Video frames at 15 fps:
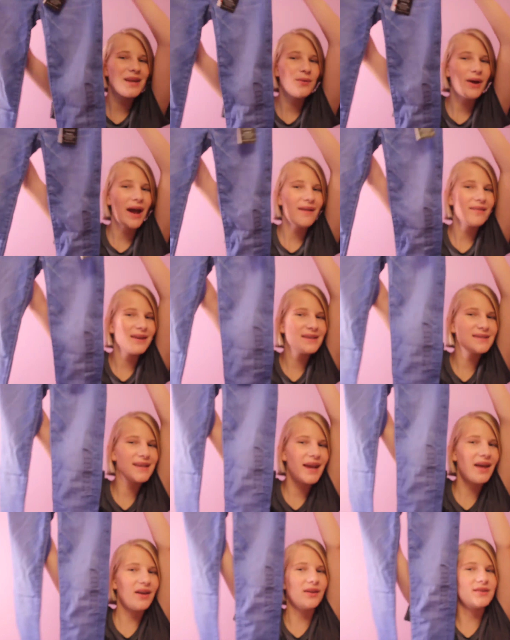they were having a
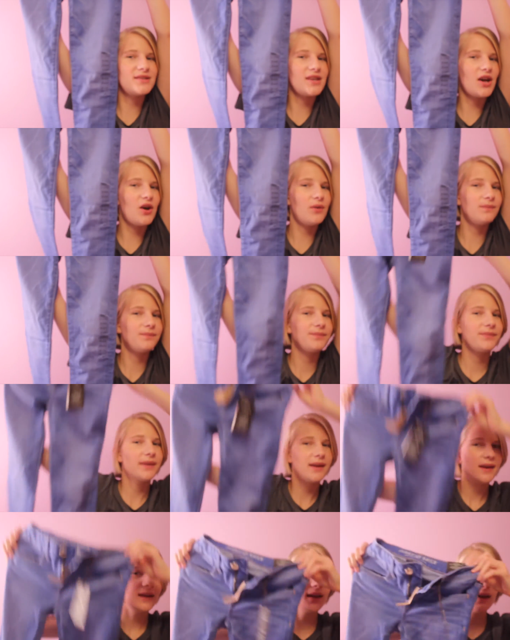sale. So
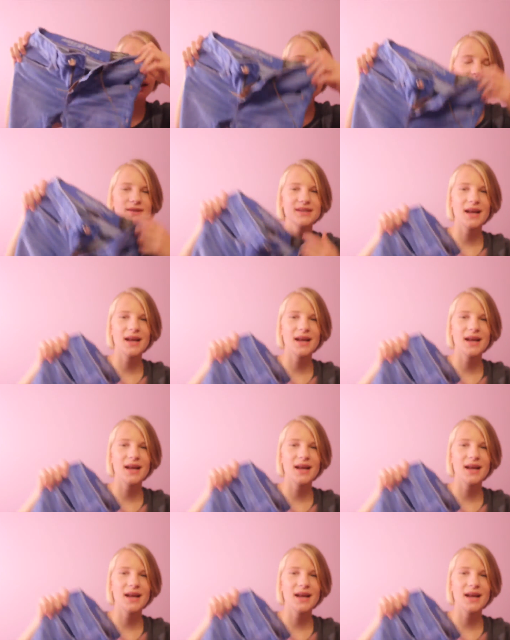it was